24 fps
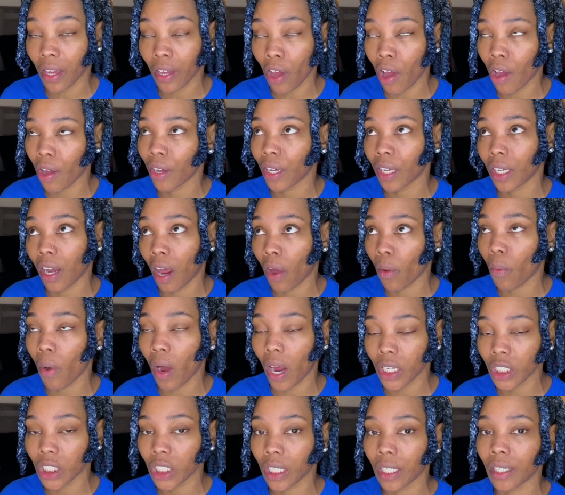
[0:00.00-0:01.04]
y'all, and I
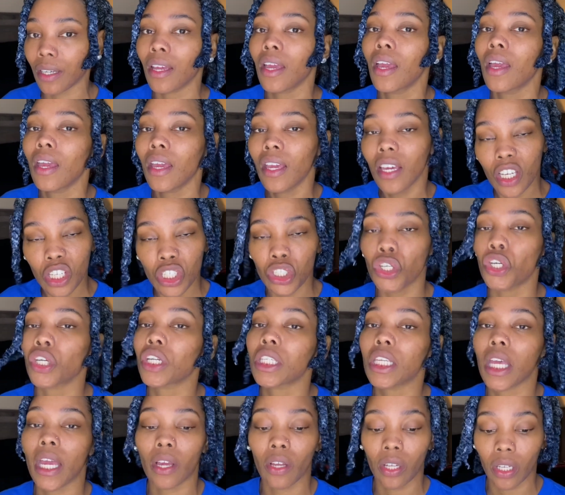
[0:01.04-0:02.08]
wash it, it's gonna
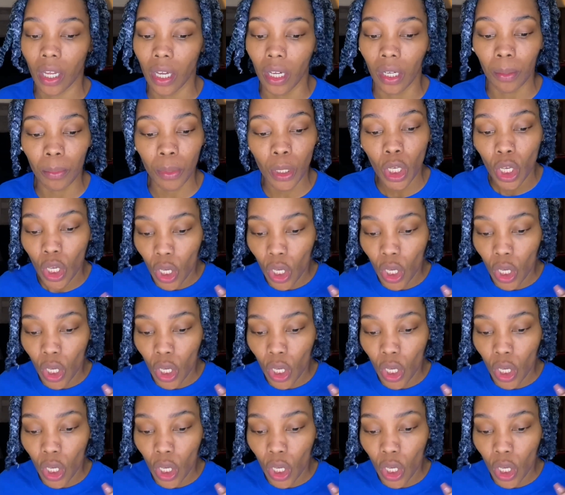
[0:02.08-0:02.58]
tangle up.